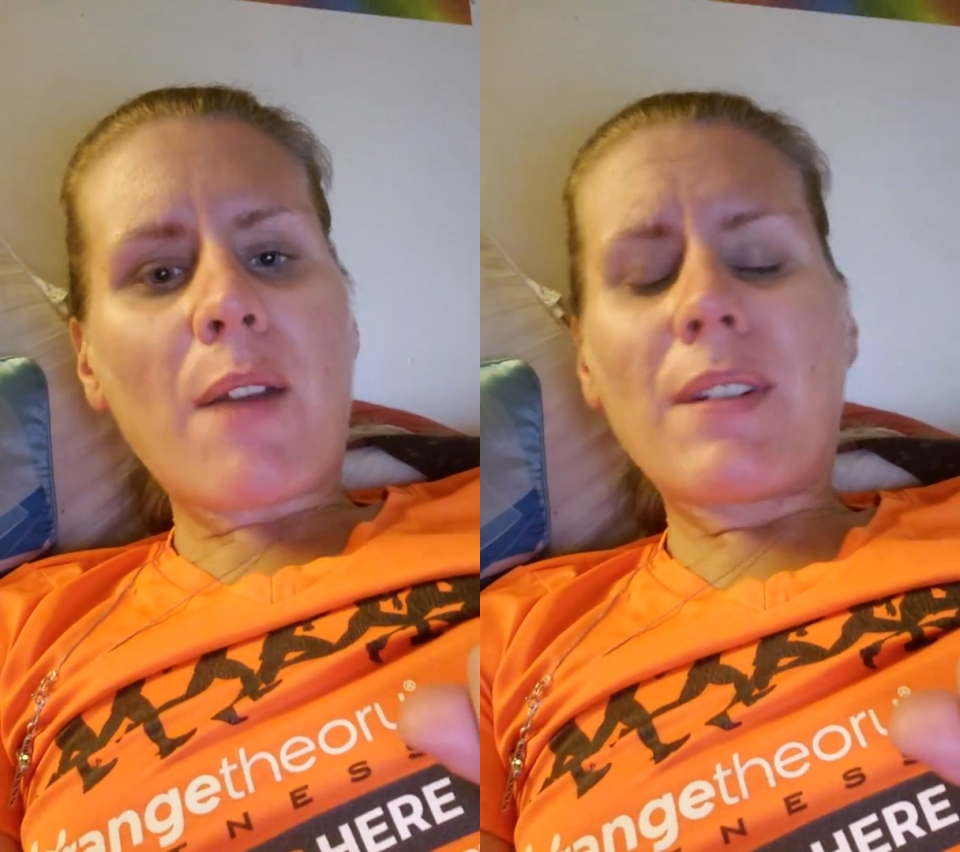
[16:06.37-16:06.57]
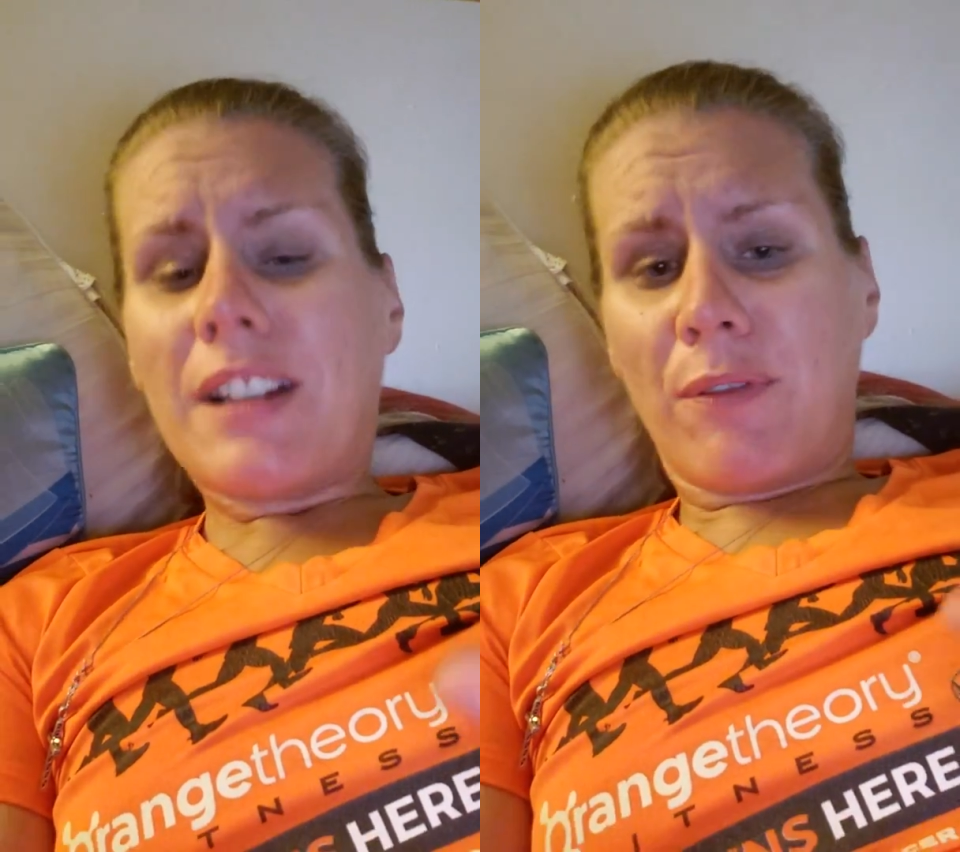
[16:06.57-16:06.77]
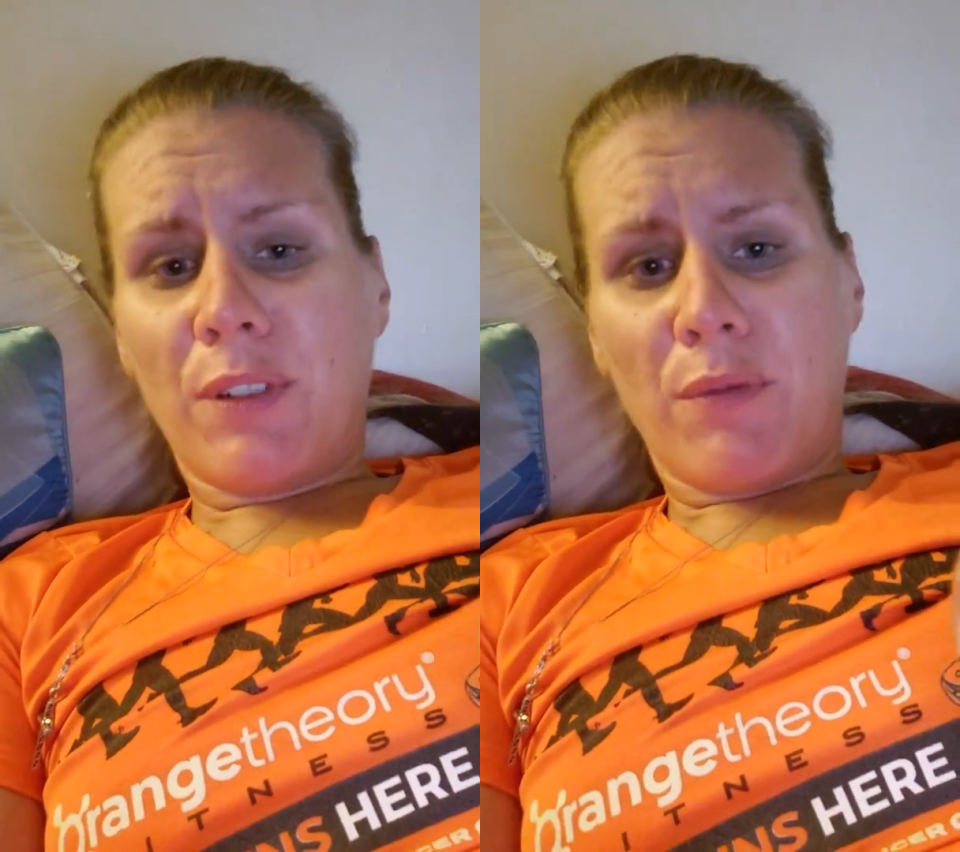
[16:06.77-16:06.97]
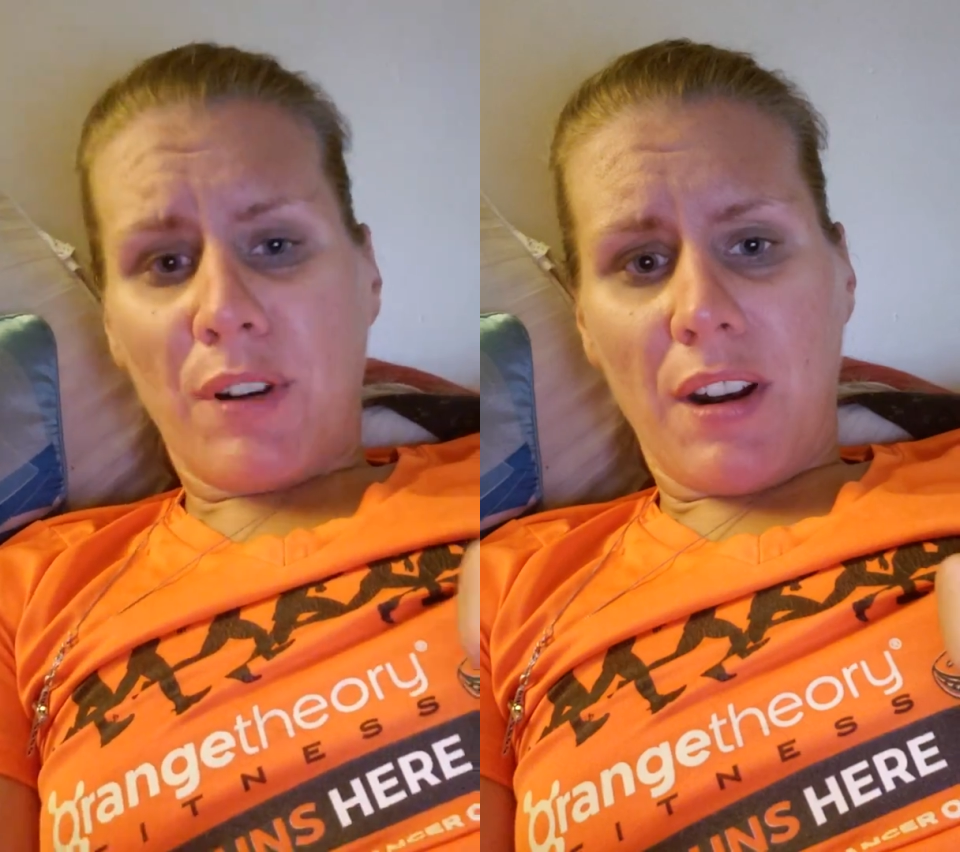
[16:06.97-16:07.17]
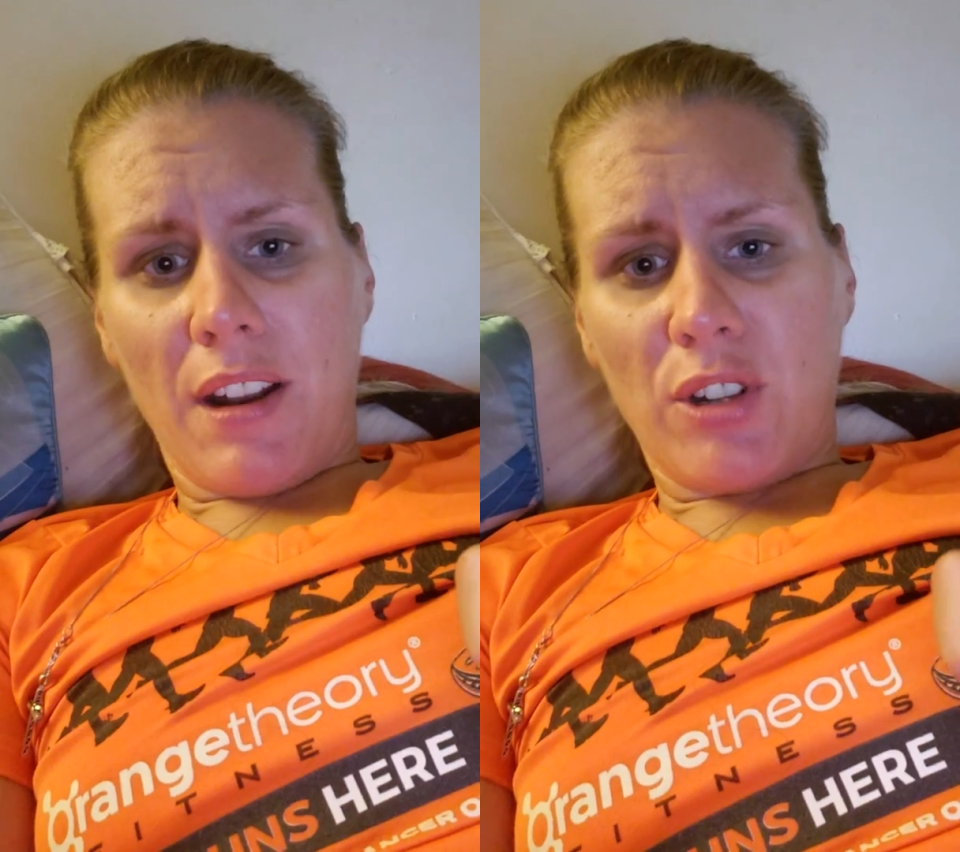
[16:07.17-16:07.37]
would definitely
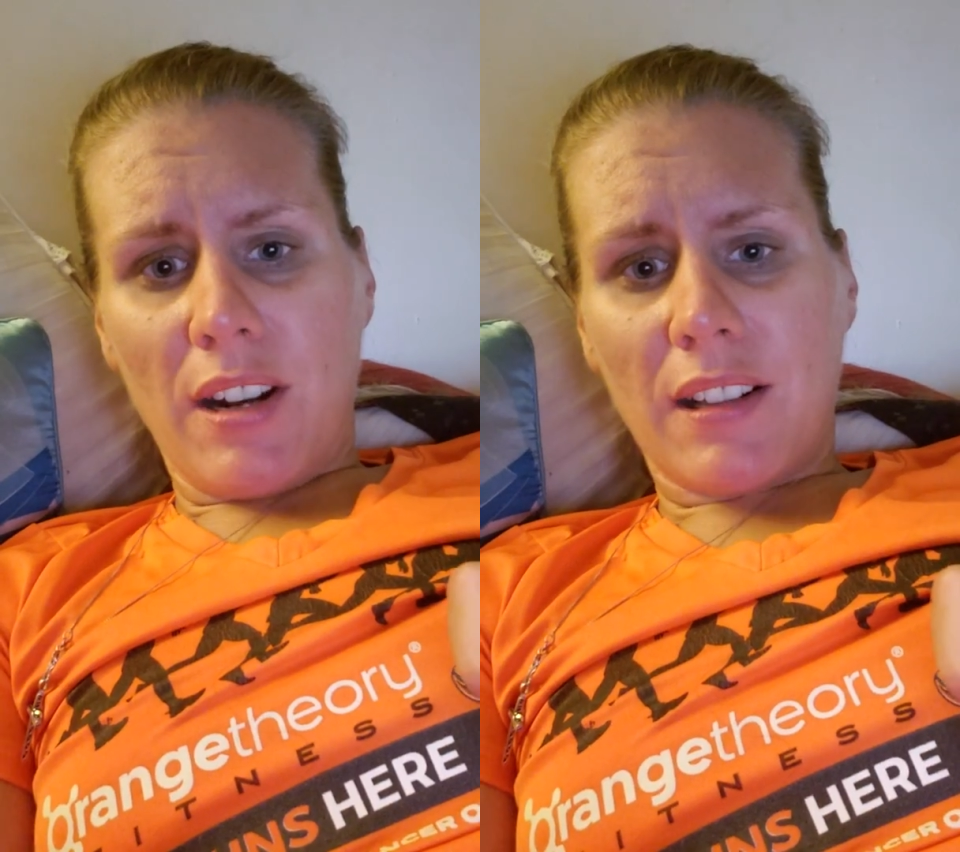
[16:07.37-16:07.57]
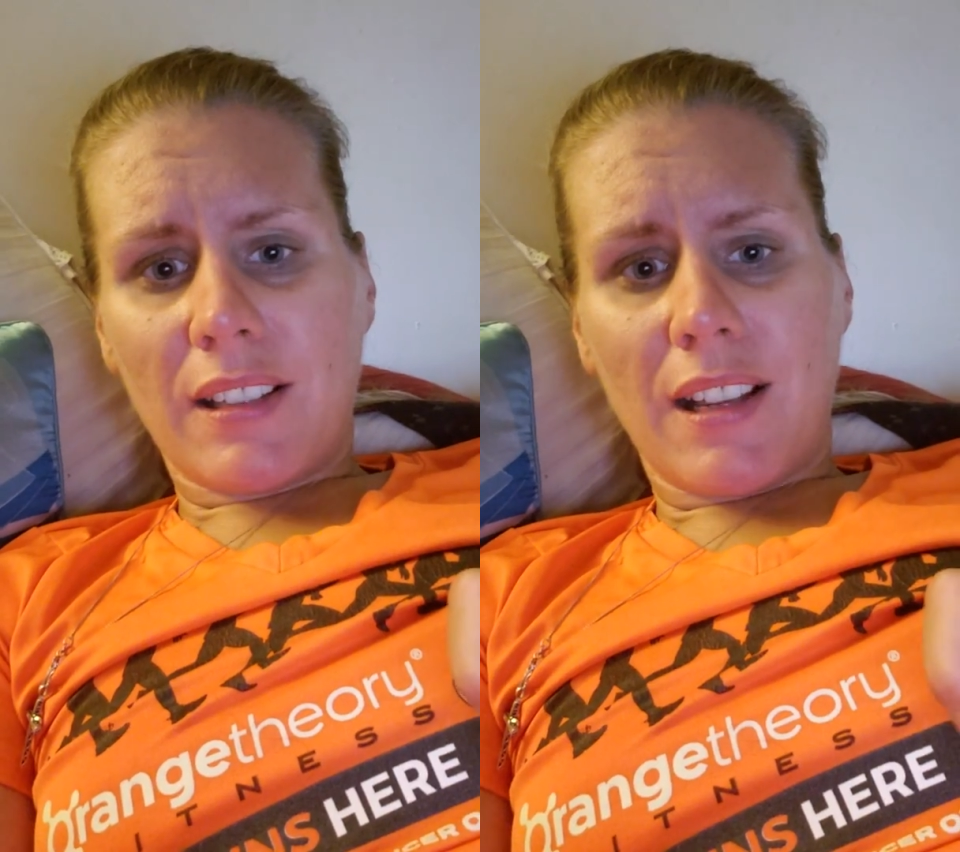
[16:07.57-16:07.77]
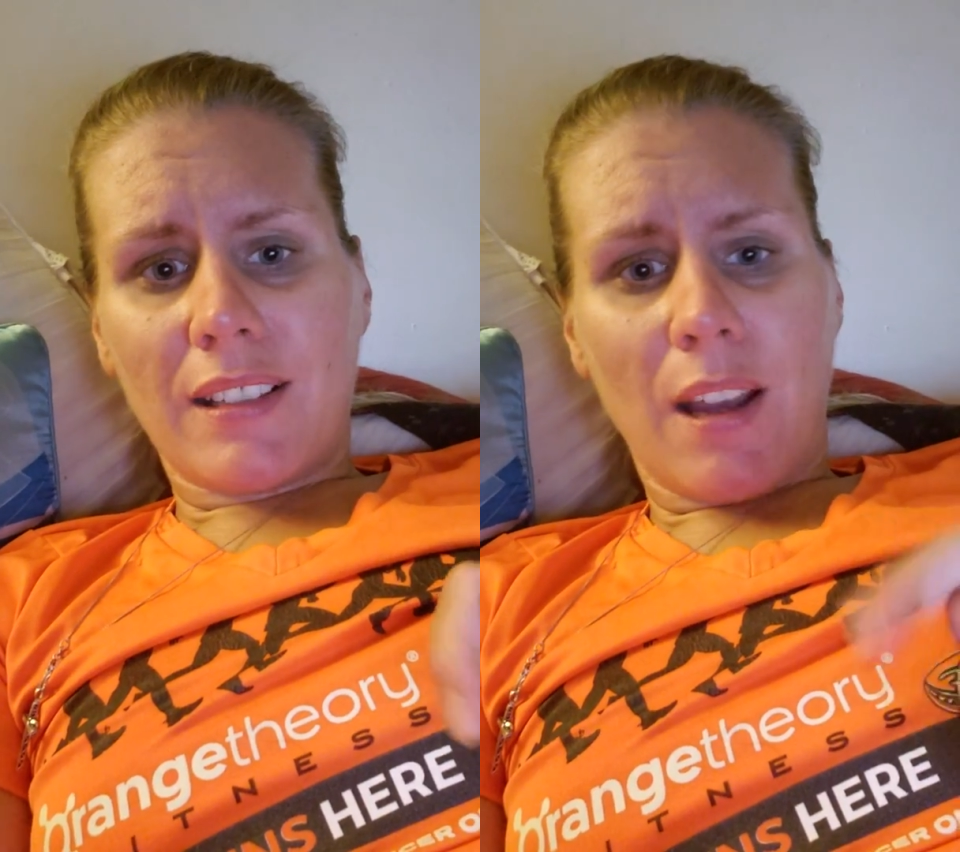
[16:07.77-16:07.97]
run an IGenics test.